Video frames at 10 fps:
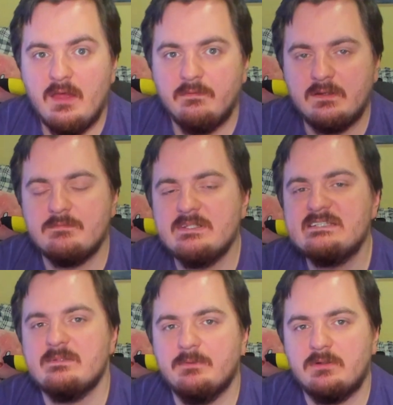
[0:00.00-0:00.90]
Think of it as
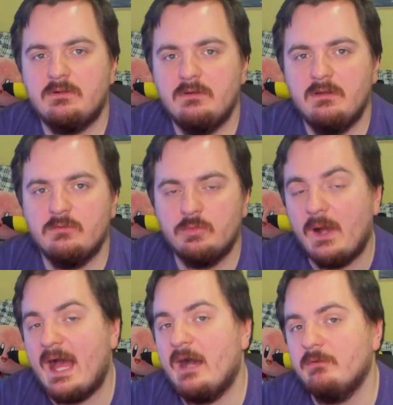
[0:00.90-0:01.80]
similar to
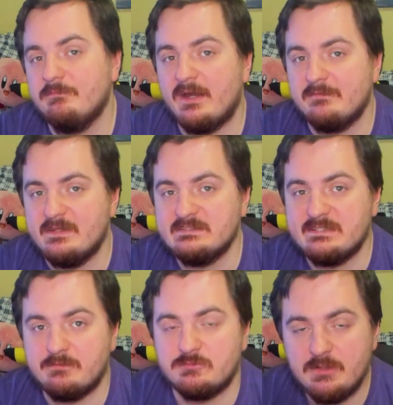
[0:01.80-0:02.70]
how in Final
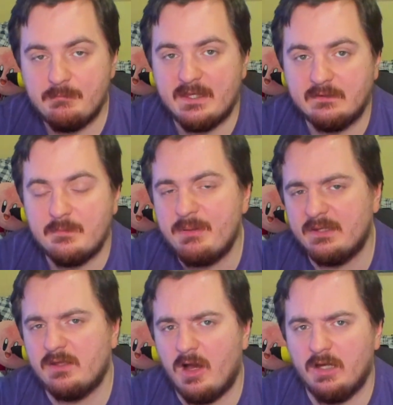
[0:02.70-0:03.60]
Fantasy VII Remake,
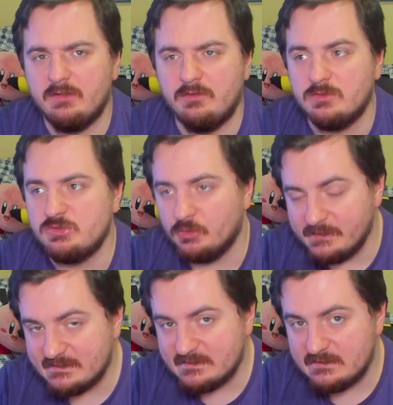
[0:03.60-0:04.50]
depending on your
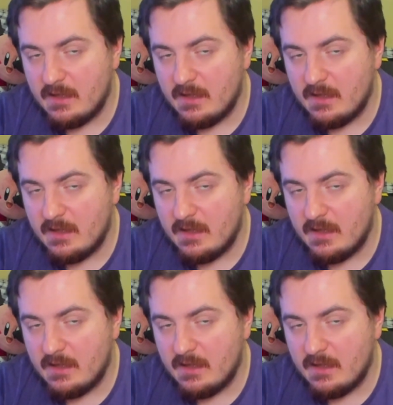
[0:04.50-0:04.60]
choices,